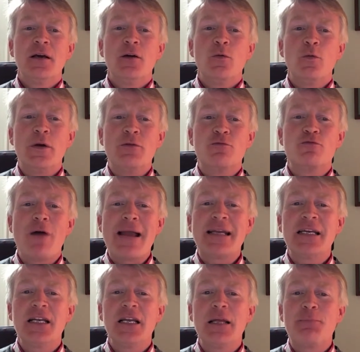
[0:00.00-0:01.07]
We
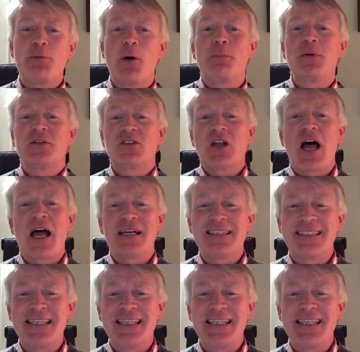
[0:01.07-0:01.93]
regularly publicise